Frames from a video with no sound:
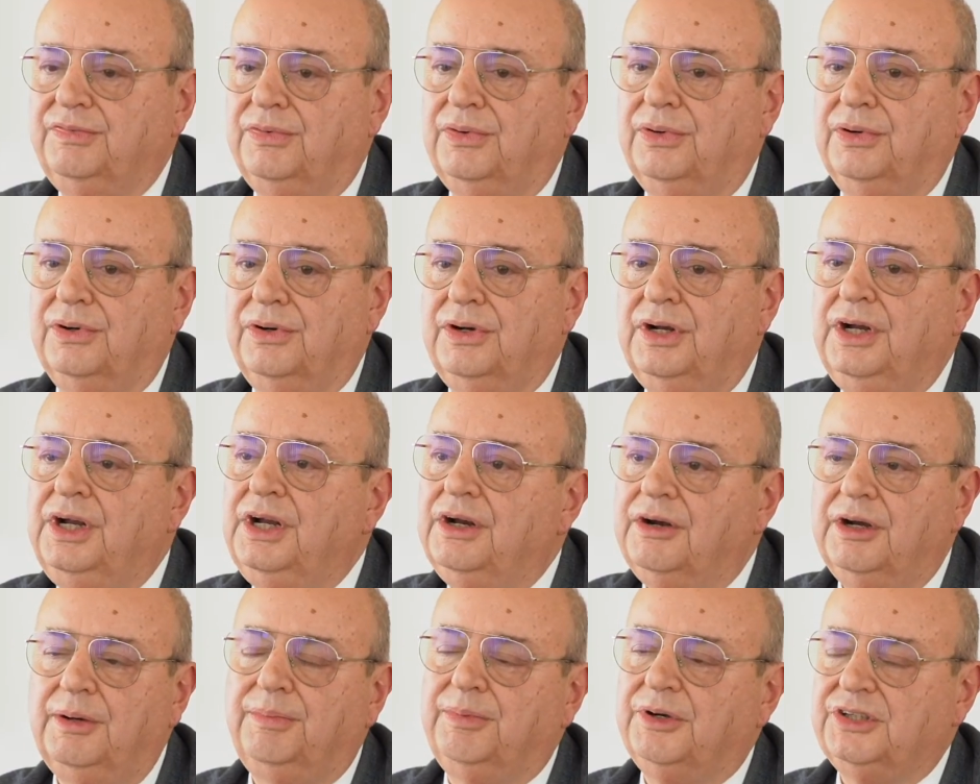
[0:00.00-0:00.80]
for
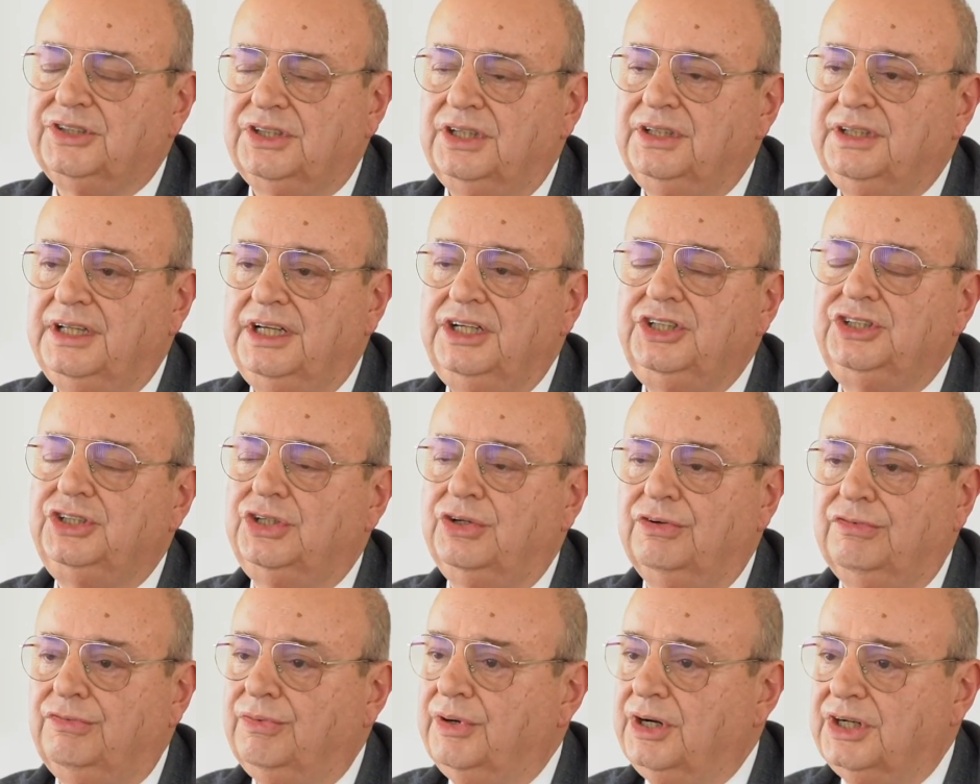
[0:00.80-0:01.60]

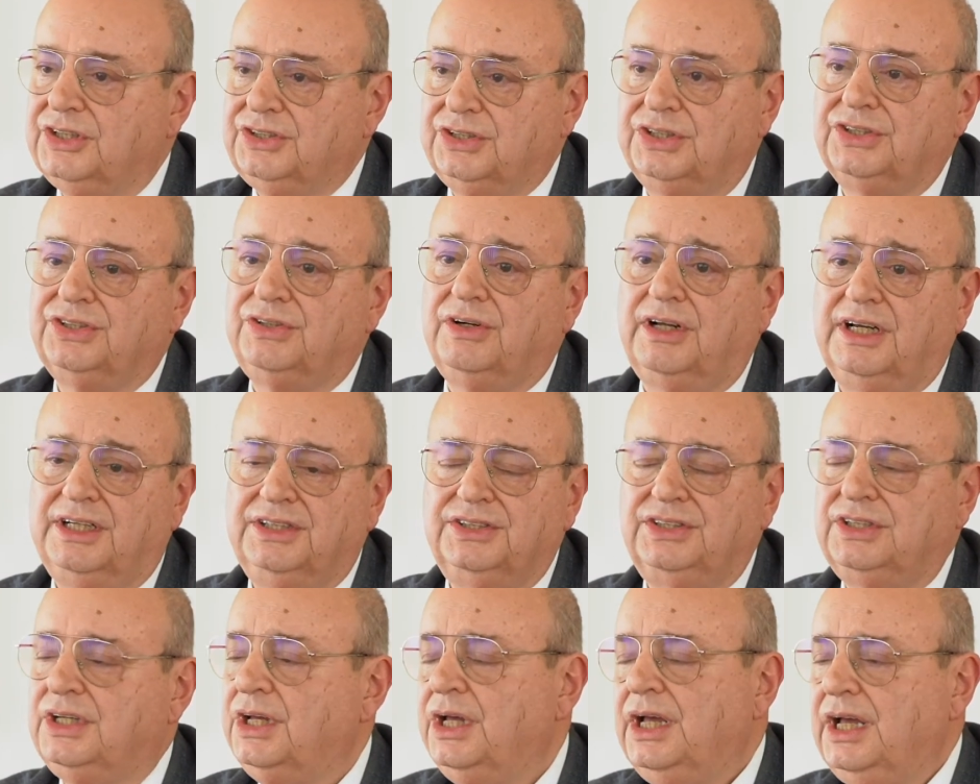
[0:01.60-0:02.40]
representation of workers'
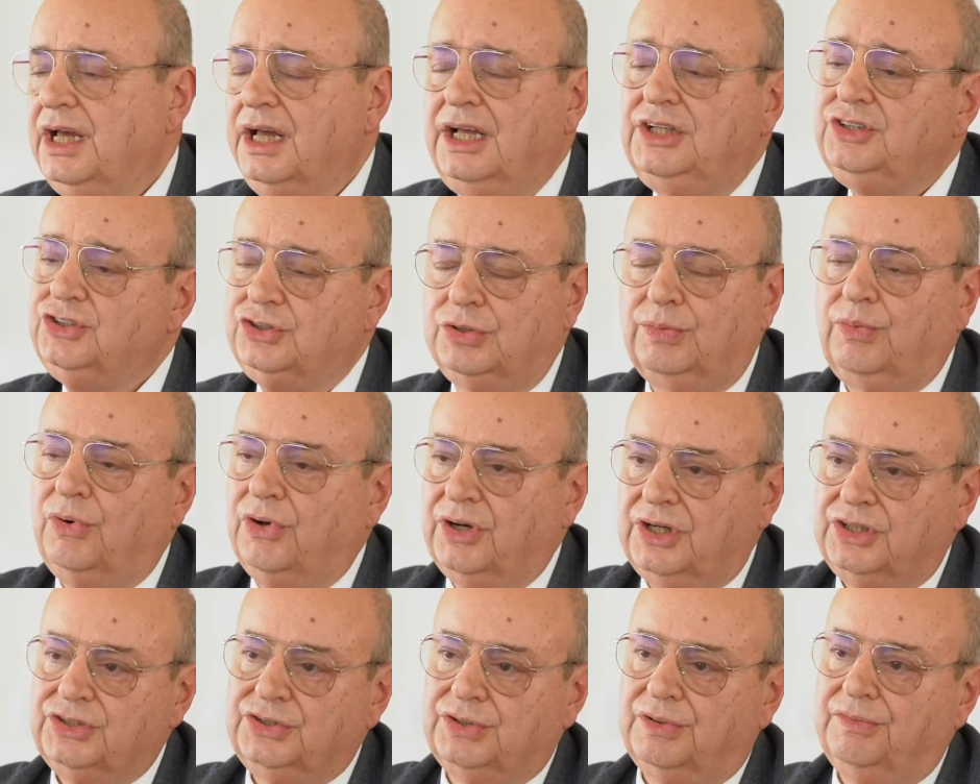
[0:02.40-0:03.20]
rights, and so
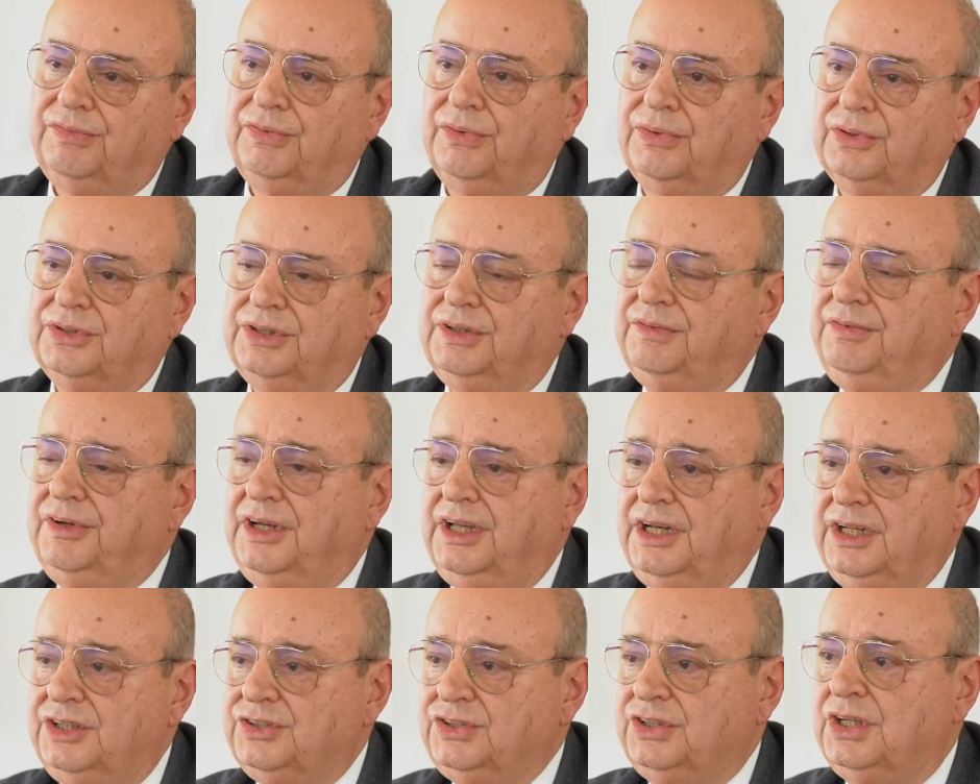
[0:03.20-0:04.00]
on and so forth, the
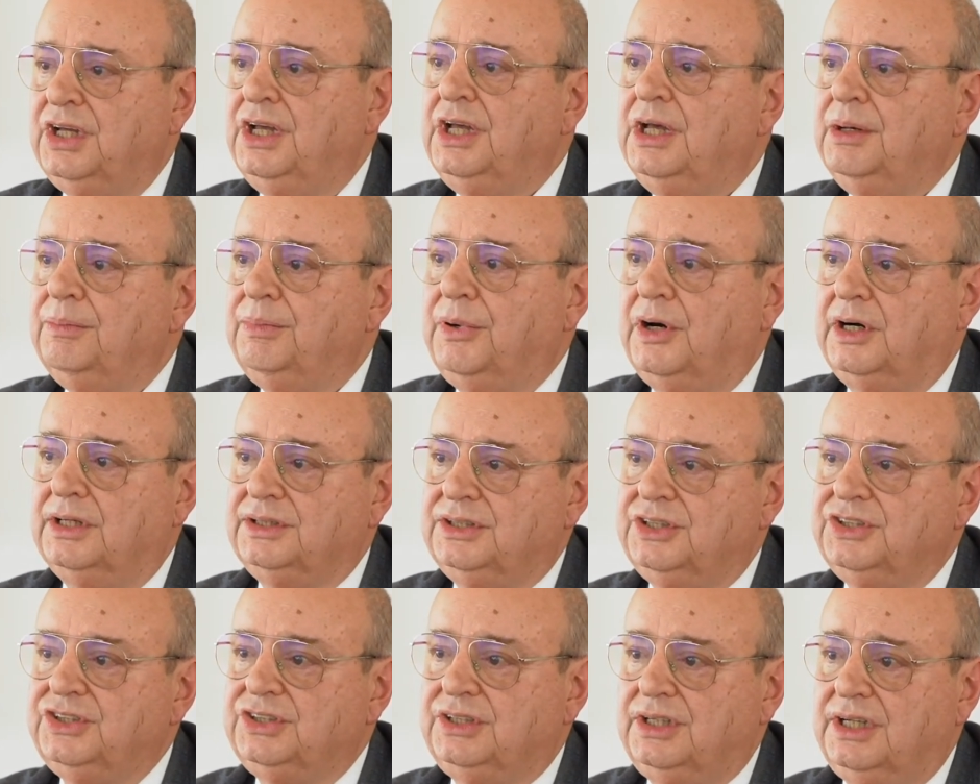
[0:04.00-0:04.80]
various
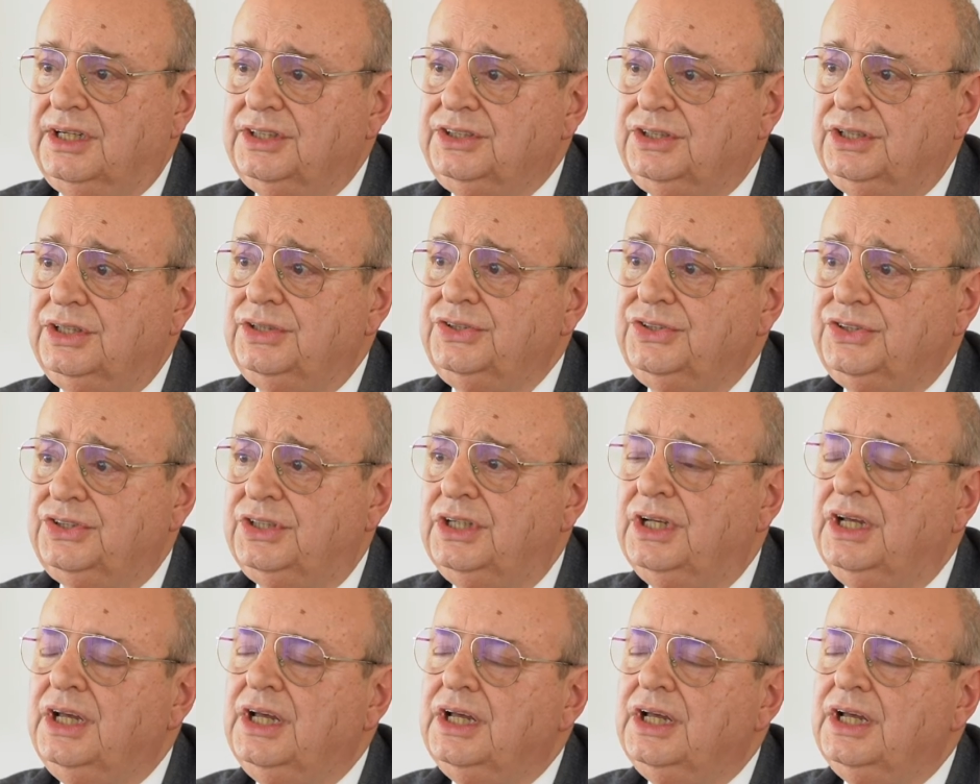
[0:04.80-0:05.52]
party structures,